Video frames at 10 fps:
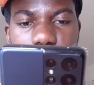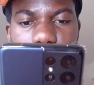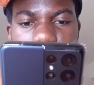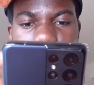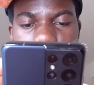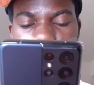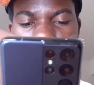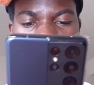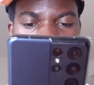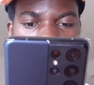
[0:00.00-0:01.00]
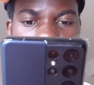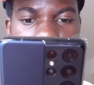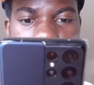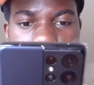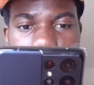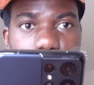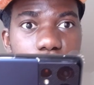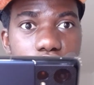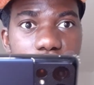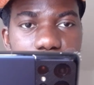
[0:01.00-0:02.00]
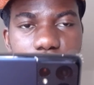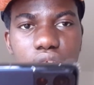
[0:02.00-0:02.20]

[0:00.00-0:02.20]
These are some of the settings we have right here